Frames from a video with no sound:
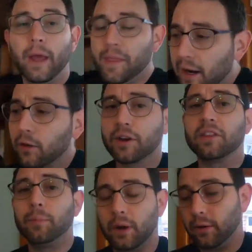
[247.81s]
And then I look at
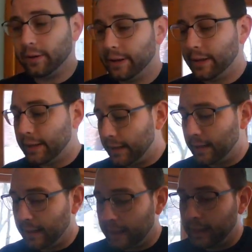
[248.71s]
the bill.
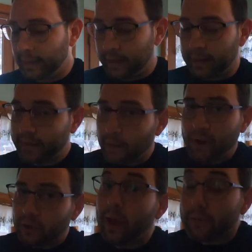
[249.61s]
And now,
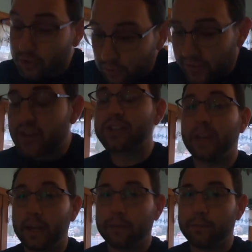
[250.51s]
mind you, I have a
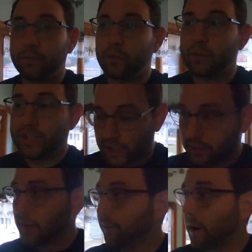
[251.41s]
2008
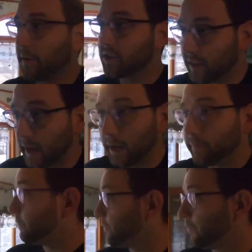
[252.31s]
G35
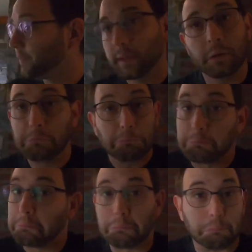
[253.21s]
sedan.
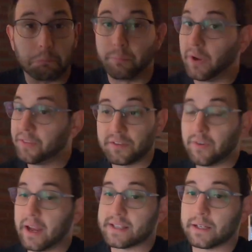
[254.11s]
Nothing
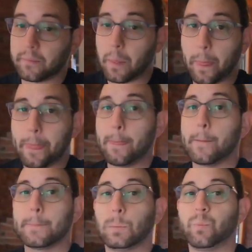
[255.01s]
fancy.
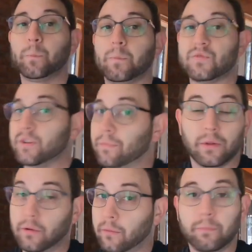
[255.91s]
It's a
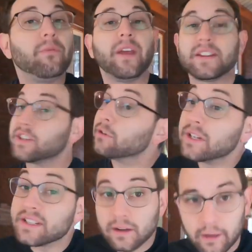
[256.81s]
little fancier
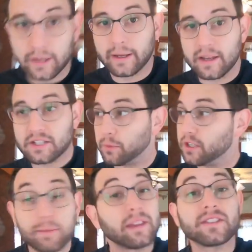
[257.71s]
Nissan, I guess, but
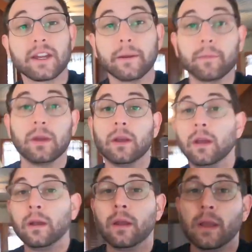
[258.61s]
it's about the same.
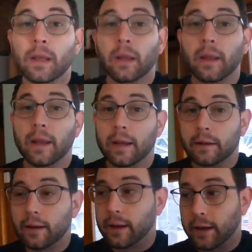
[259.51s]
And,